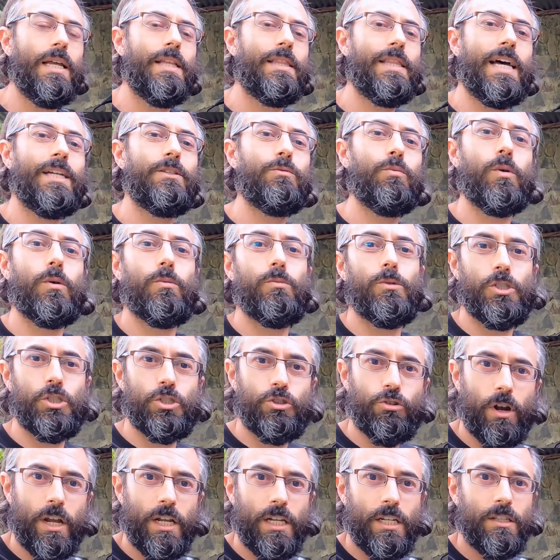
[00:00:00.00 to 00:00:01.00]
That's where
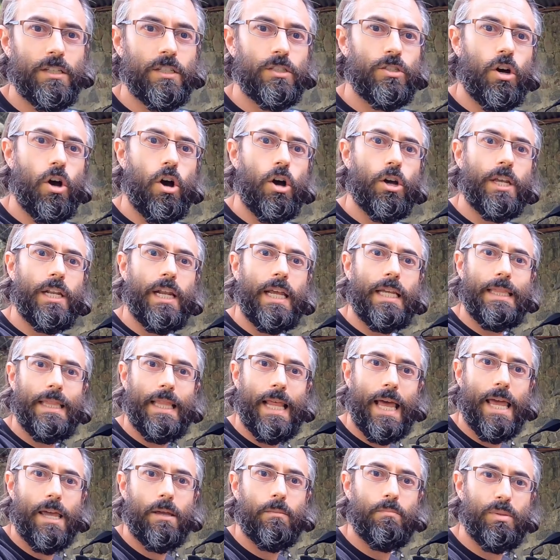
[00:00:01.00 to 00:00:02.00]
restraining the dog in a
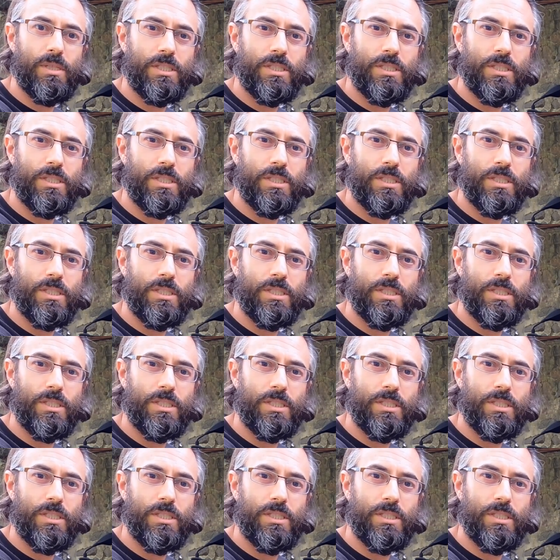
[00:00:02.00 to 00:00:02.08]
laying